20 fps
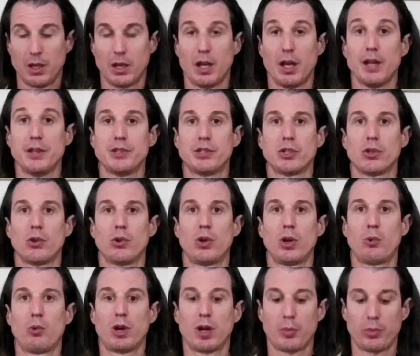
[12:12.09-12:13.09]
And so I
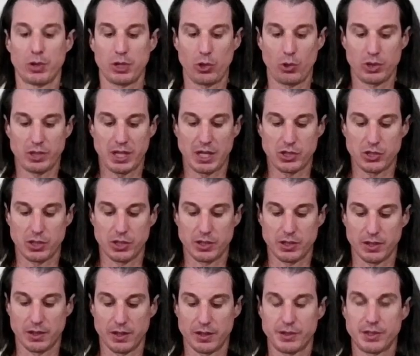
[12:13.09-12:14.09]
want to bring your attention
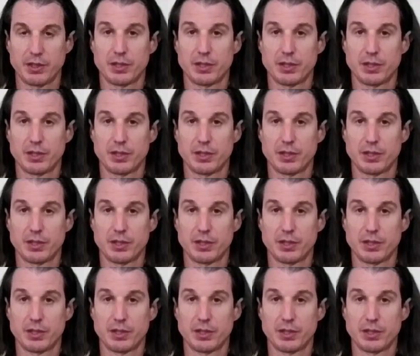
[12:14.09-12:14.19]
to this